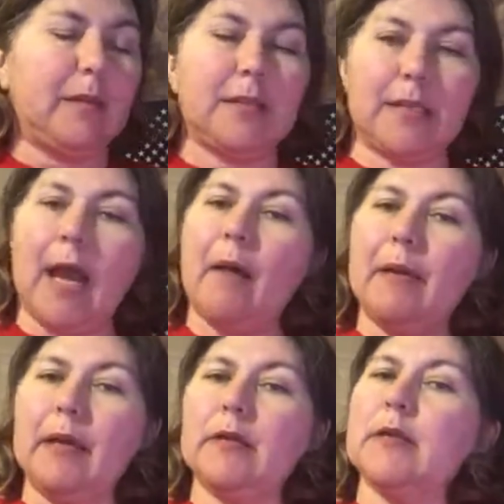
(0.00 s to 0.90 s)

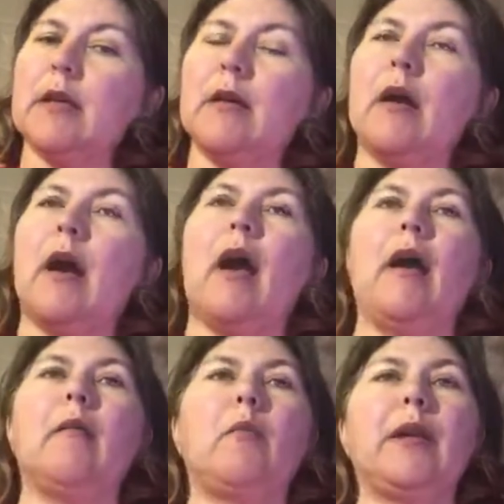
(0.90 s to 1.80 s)
stabbings.
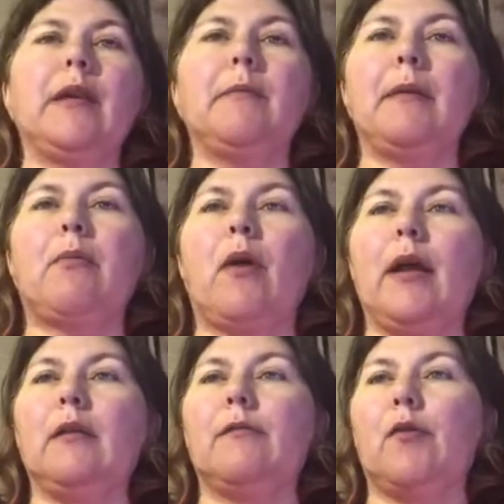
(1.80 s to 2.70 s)
We need to be
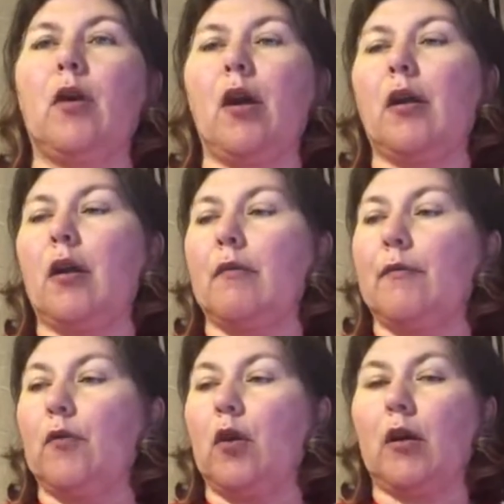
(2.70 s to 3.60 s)
praying for
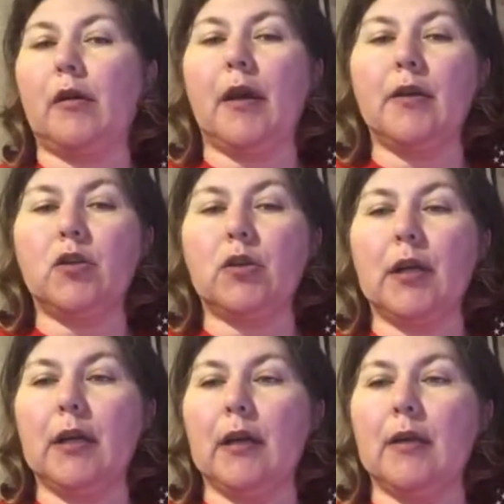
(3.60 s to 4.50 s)
our
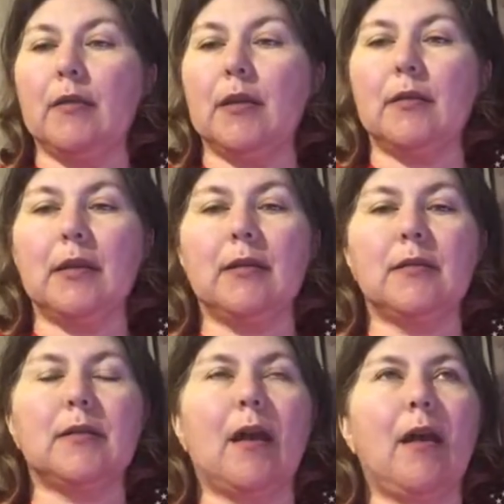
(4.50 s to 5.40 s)
country, and that these